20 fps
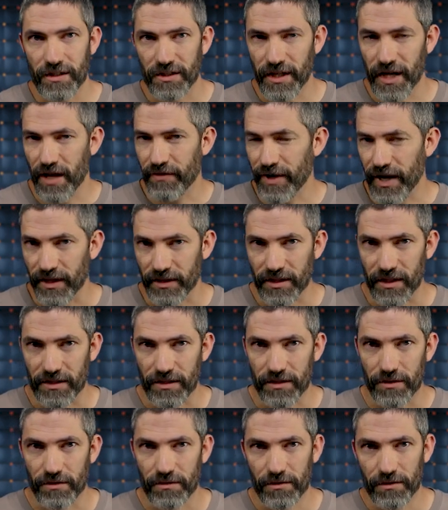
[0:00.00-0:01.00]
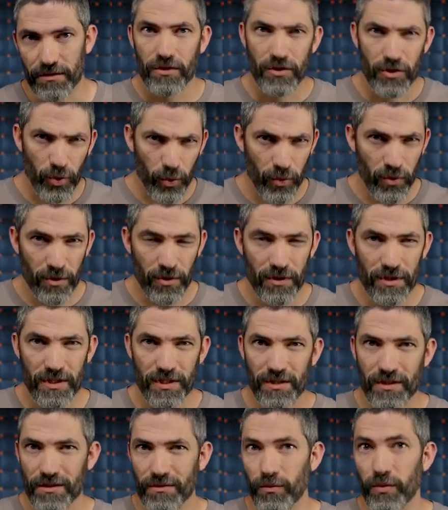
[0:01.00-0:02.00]
does it have access to,
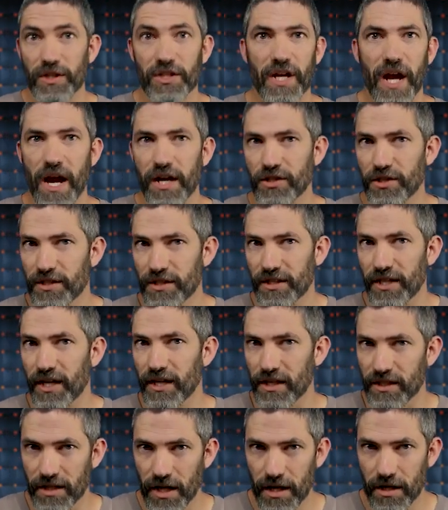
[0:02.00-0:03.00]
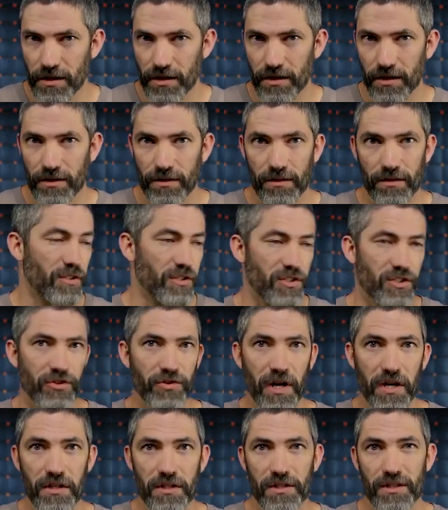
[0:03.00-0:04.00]
tools, which actions can it take,
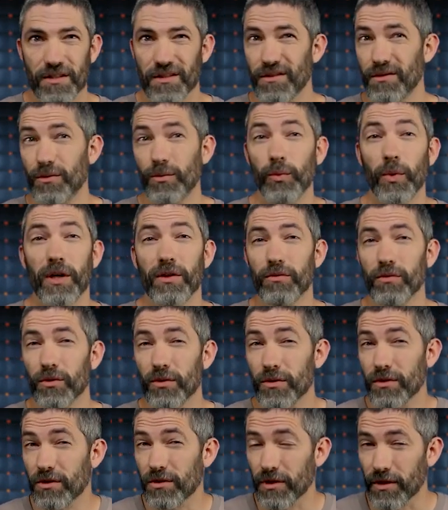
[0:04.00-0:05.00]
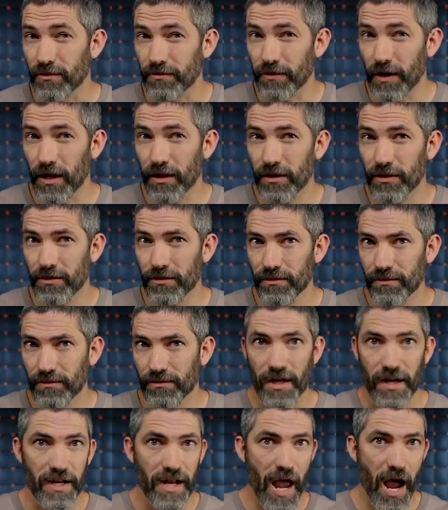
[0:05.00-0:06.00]
constraints, what rules should it follow,
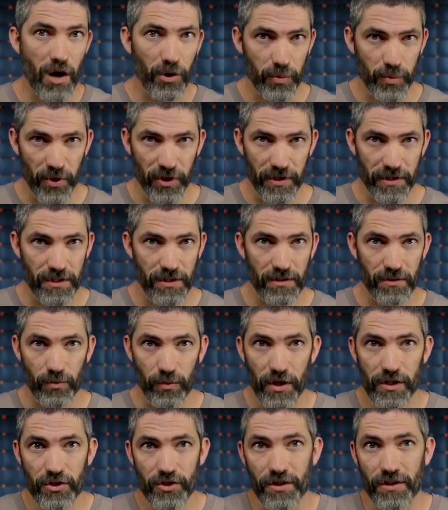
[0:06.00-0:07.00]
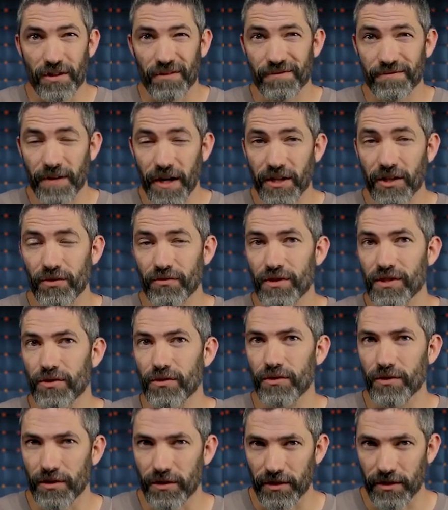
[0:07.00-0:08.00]
and output, what should the final
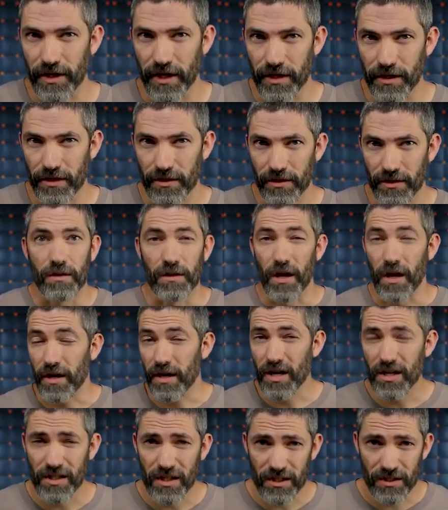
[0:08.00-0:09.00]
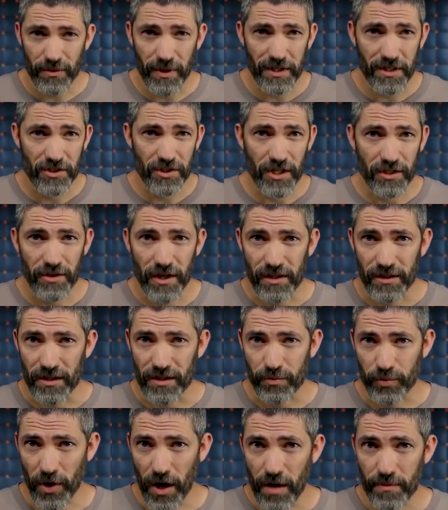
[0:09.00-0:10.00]
result look like. The easiest way to generate
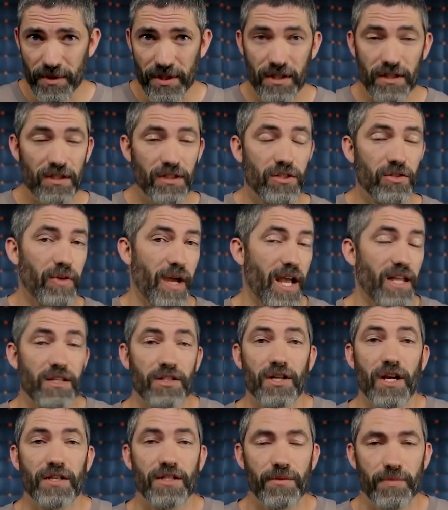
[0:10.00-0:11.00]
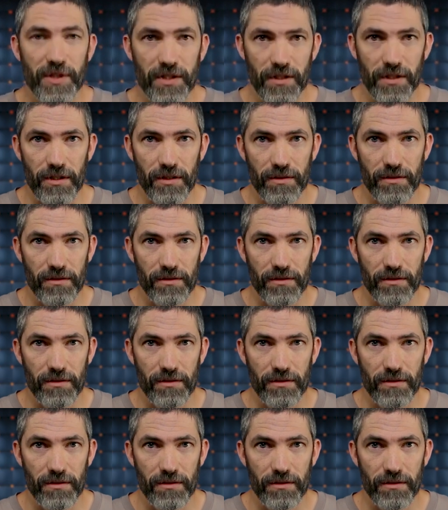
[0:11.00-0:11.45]
this prompt is to ask ChatGPT.